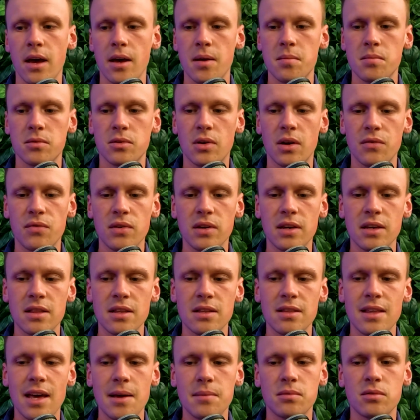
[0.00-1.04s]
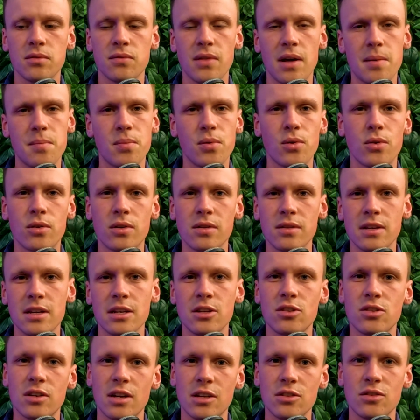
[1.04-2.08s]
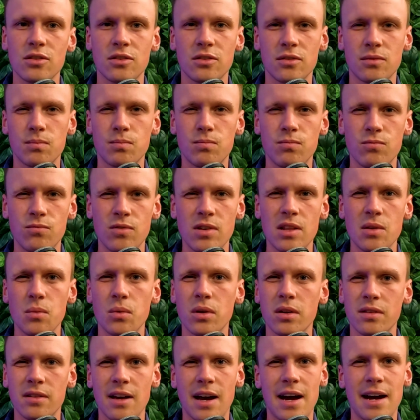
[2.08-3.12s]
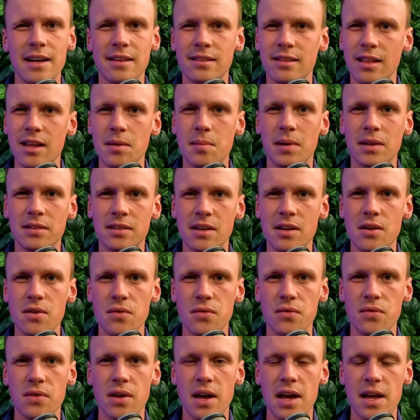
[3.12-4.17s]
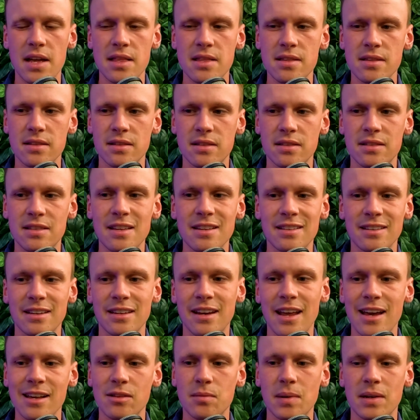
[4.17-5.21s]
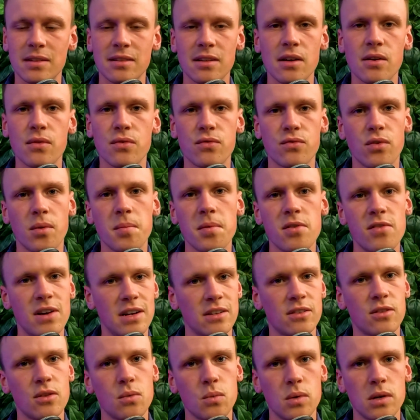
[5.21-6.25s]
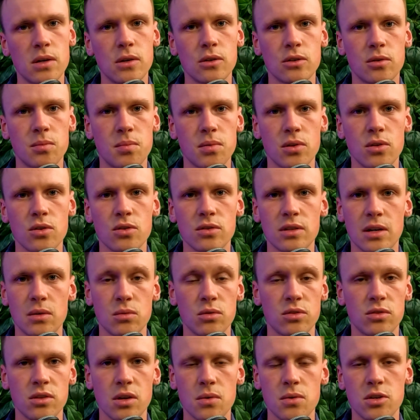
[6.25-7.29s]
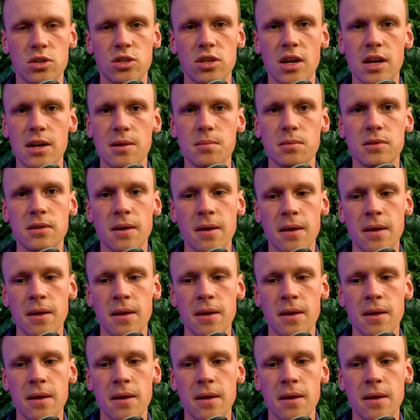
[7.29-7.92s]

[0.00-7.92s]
So I think in the depths of that porn addiction, I just really wanted to isolate myself and disconnect myself from the rest of the world because I was so ashamed.